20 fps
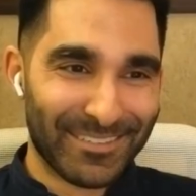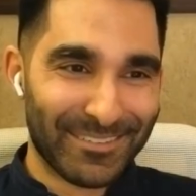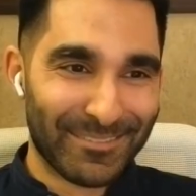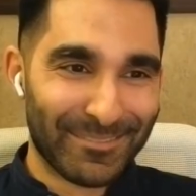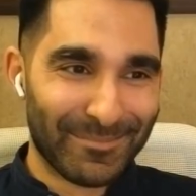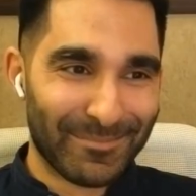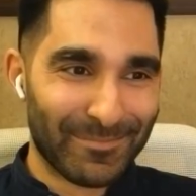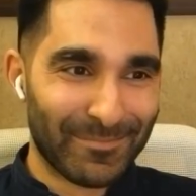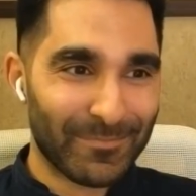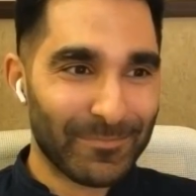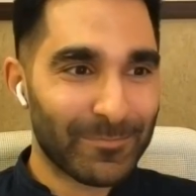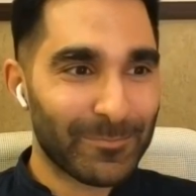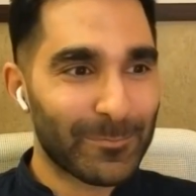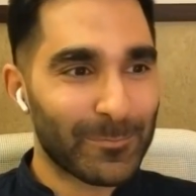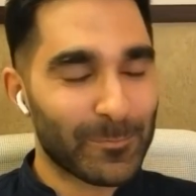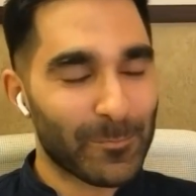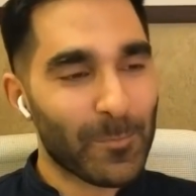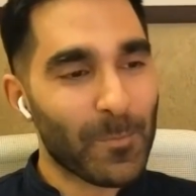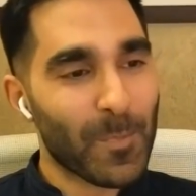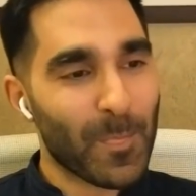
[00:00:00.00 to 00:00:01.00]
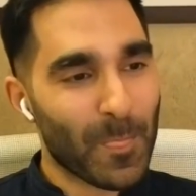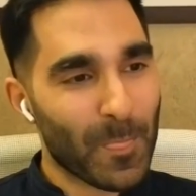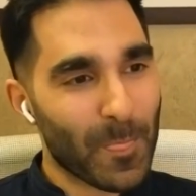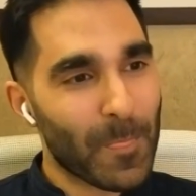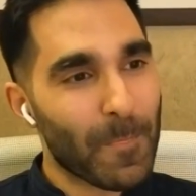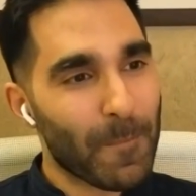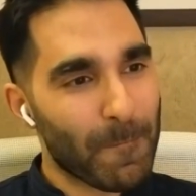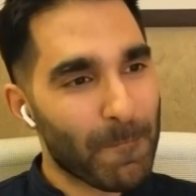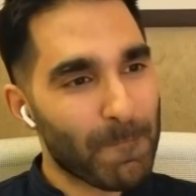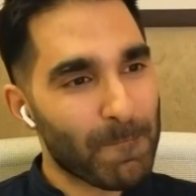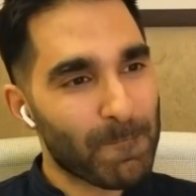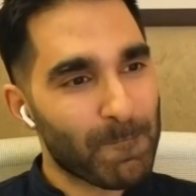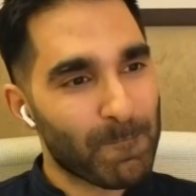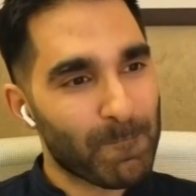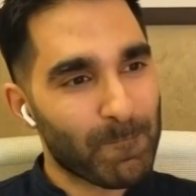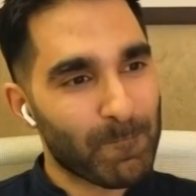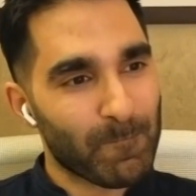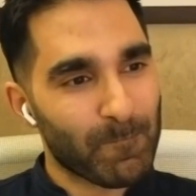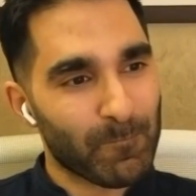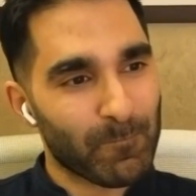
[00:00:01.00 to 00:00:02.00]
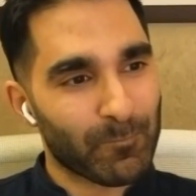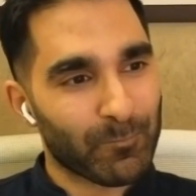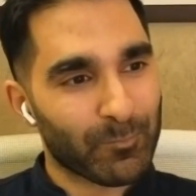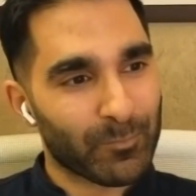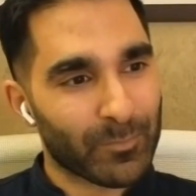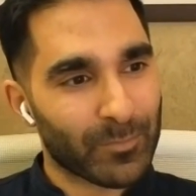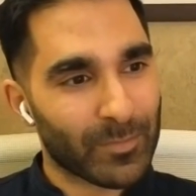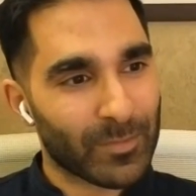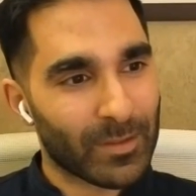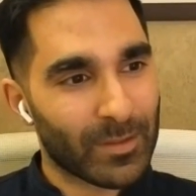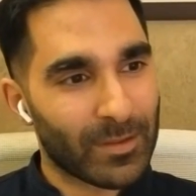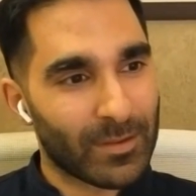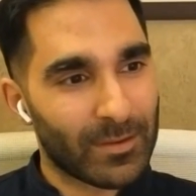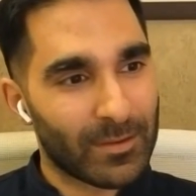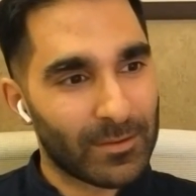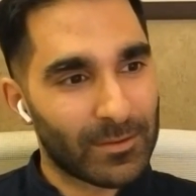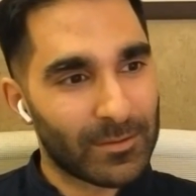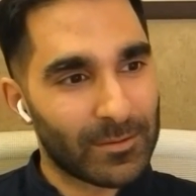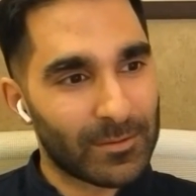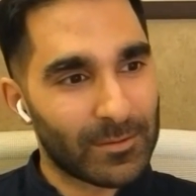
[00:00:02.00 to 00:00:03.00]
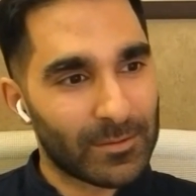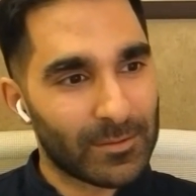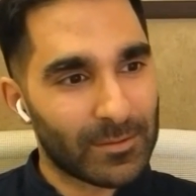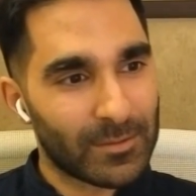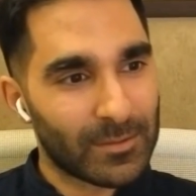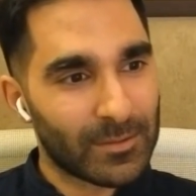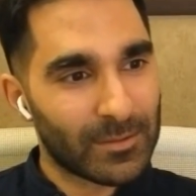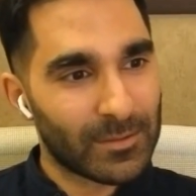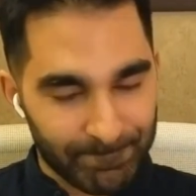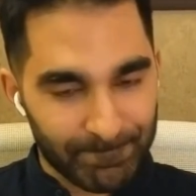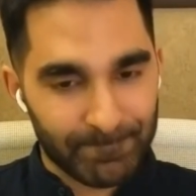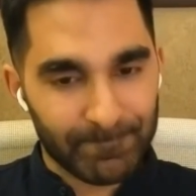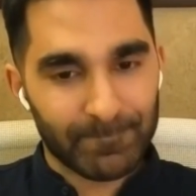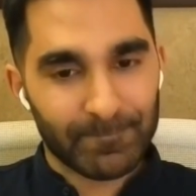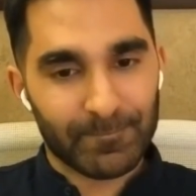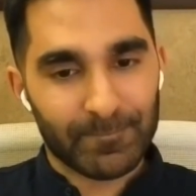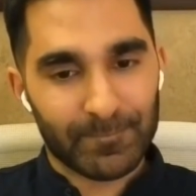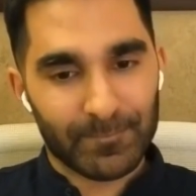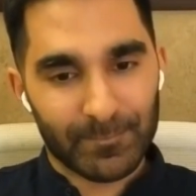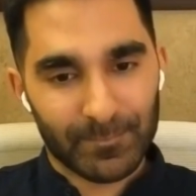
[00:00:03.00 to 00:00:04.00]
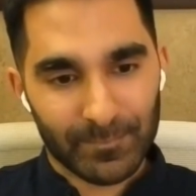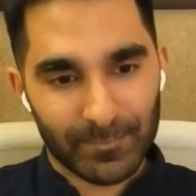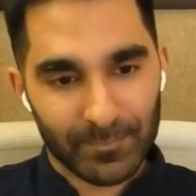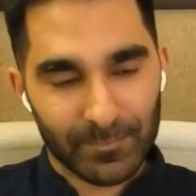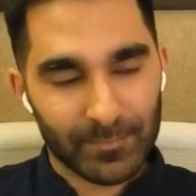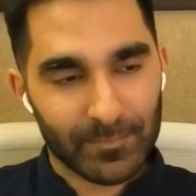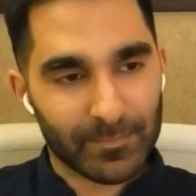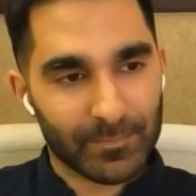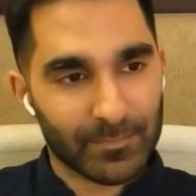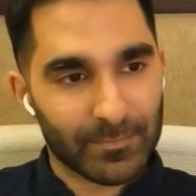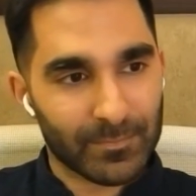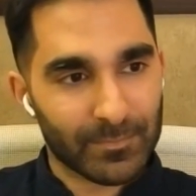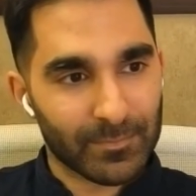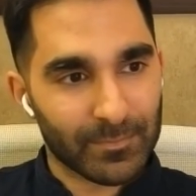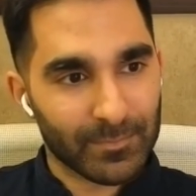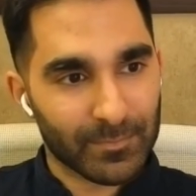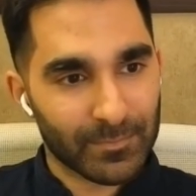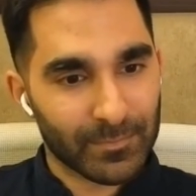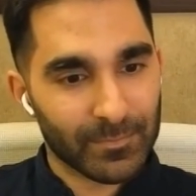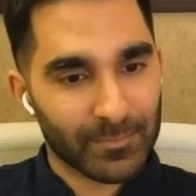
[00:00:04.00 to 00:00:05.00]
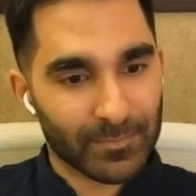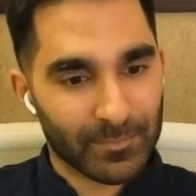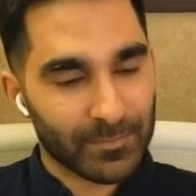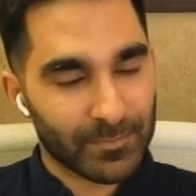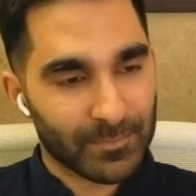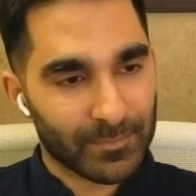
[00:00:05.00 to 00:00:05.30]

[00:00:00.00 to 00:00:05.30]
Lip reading: (silent)